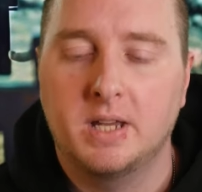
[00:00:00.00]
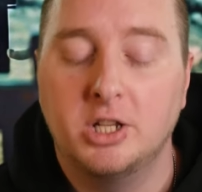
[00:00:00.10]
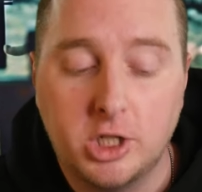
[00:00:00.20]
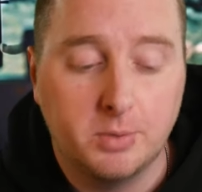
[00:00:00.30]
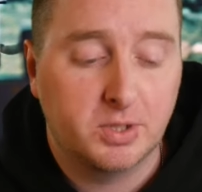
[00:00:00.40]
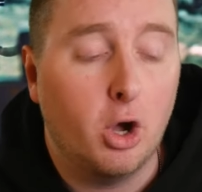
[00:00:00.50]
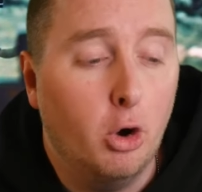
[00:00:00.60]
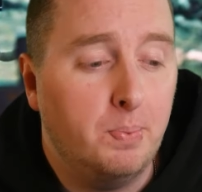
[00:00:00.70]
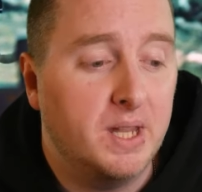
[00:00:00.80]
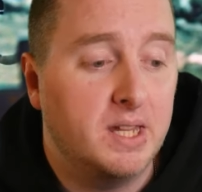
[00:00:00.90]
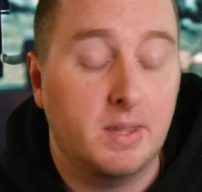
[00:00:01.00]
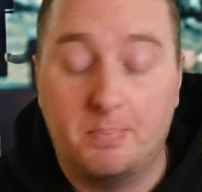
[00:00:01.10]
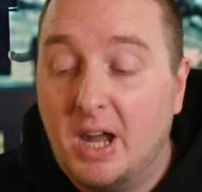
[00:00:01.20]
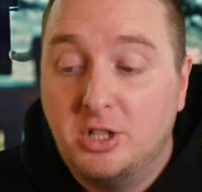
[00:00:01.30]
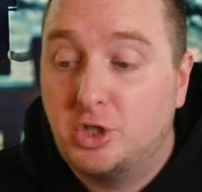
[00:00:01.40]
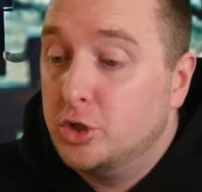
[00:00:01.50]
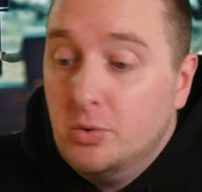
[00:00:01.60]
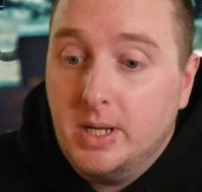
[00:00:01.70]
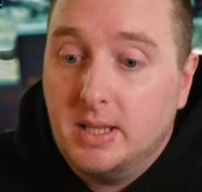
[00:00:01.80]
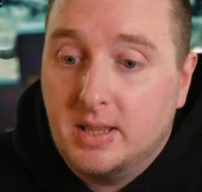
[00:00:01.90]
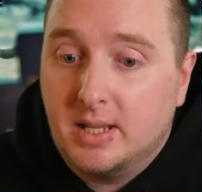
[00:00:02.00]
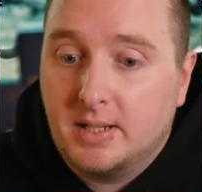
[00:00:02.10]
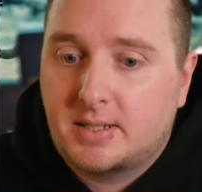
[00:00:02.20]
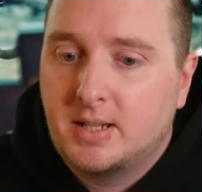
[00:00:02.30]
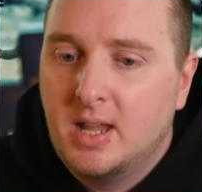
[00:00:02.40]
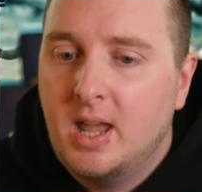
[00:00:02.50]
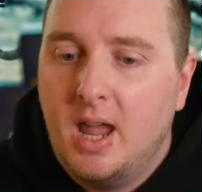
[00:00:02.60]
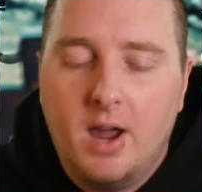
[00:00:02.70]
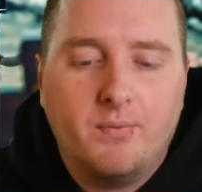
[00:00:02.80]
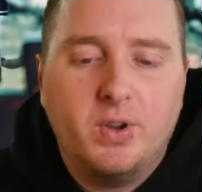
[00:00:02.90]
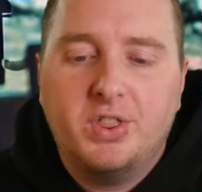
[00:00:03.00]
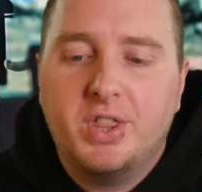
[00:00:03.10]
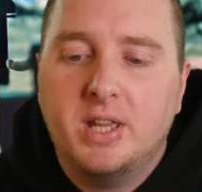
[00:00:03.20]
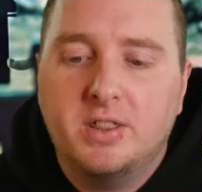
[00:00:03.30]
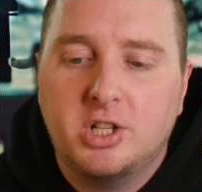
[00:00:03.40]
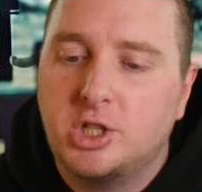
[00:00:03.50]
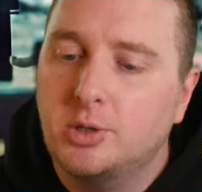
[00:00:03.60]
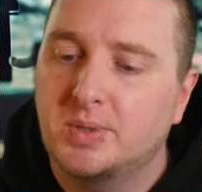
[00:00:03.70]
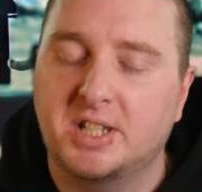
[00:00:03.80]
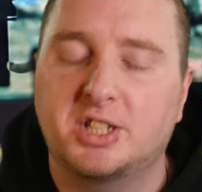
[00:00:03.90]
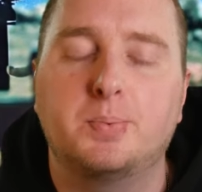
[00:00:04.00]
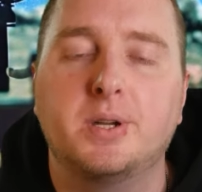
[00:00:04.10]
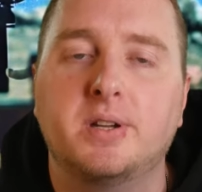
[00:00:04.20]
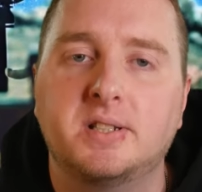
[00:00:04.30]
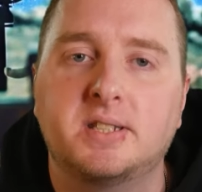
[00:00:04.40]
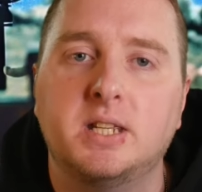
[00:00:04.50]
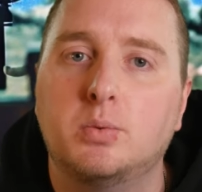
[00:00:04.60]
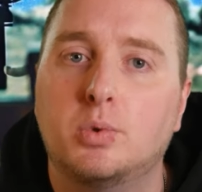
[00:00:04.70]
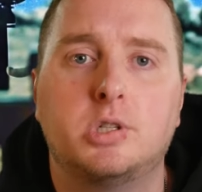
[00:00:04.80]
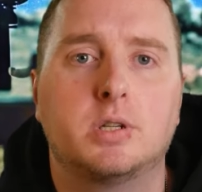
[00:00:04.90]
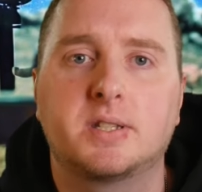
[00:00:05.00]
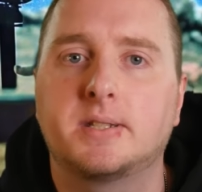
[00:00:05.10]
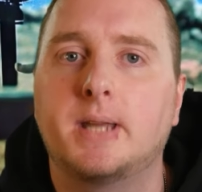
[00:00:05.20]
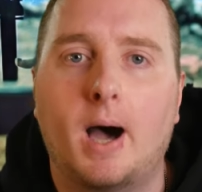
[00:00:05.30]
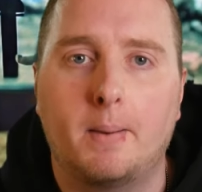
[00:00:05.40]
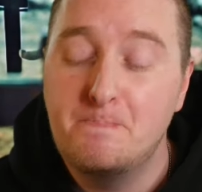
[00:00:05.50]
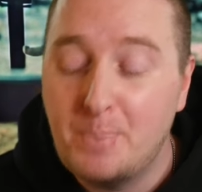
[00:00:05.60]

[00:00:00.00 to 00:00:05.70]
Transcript: And she was hoping that by doing this, everything that she was experiencing would just stop.